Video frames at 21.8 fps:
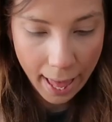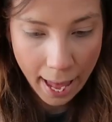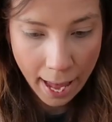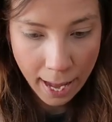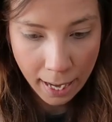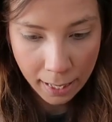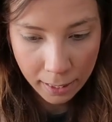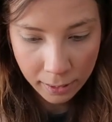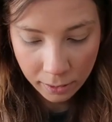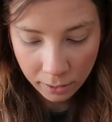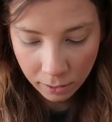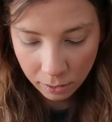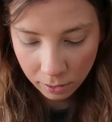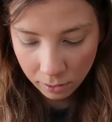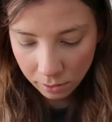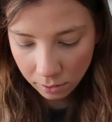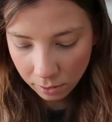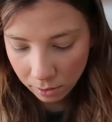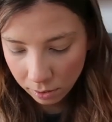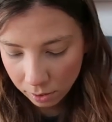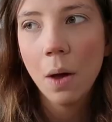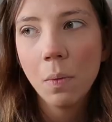and
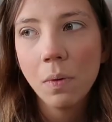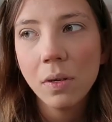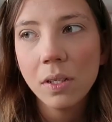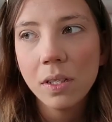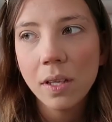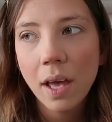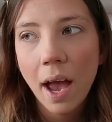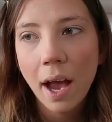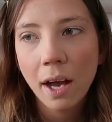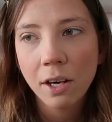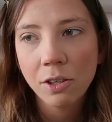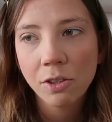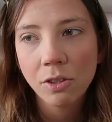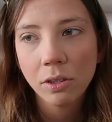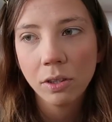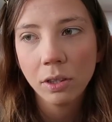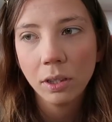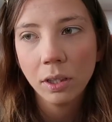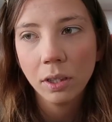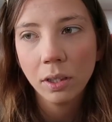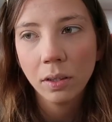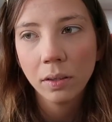it was
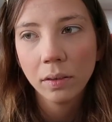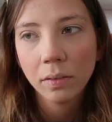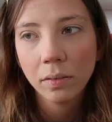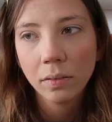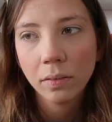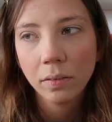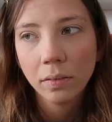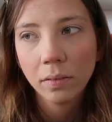actually